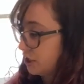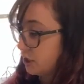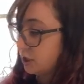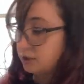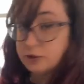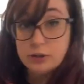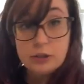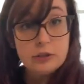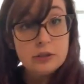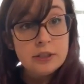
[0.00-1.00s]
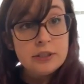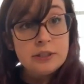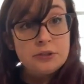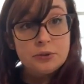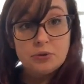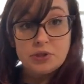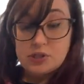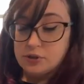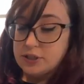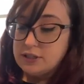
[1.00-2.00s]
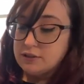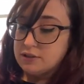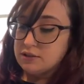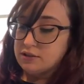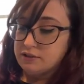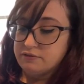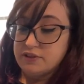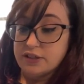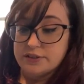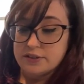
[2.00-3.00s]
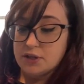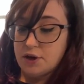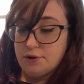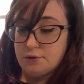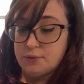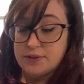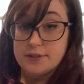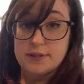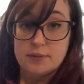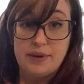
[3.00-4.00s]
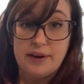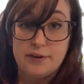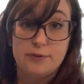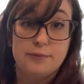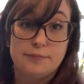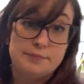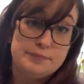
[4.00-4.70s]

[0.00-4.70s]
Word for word: shake on a little nutritional yeast. Vegans know what this is about,